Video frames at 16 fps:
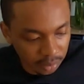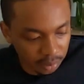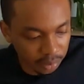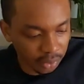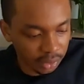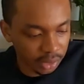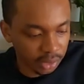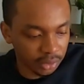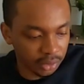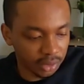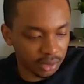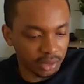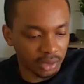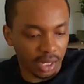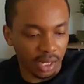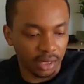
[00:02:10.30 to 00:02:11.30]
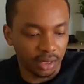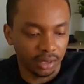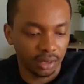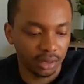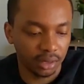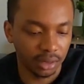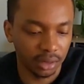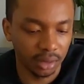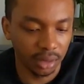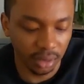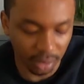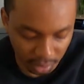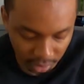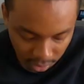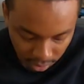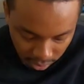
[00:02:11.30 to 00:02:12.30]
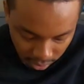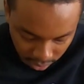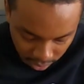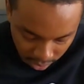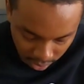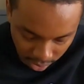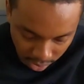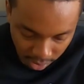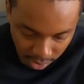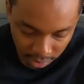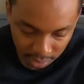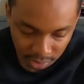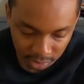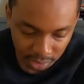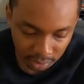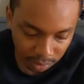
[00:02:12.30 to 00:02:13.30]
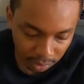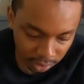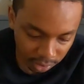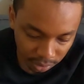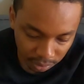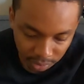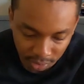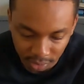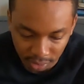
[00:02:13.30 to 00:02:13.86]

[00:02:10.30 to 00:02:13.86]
put this to the side. And this is what you're going to